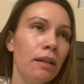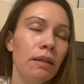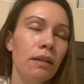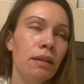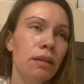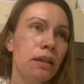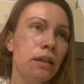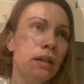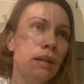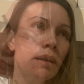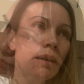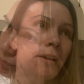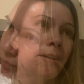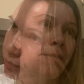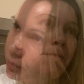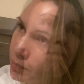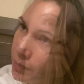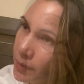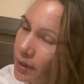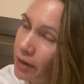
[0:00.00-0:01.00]
And
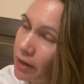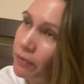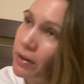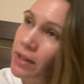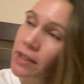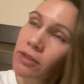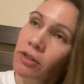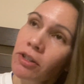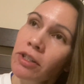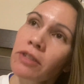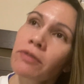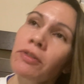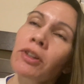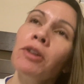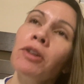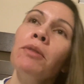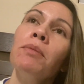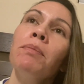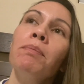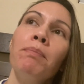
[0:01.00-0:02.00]
if I start to
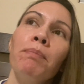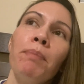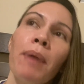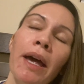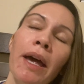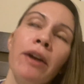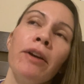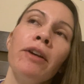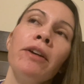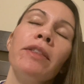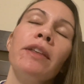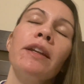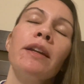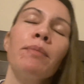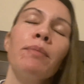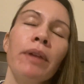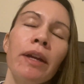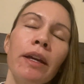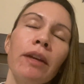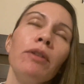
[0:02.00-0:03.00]
feel better, then I'm
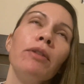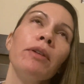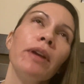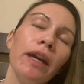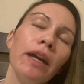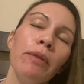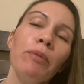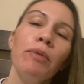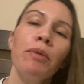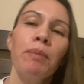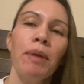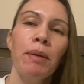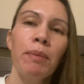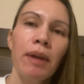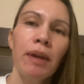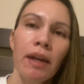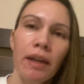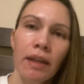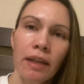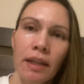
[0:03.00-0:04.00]
like, okay, well, maybe
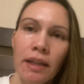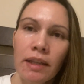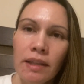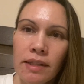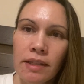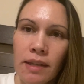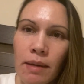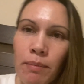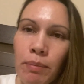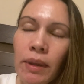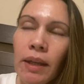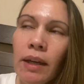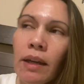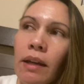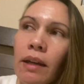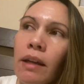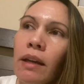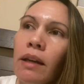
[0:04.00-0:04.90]
I can eat something.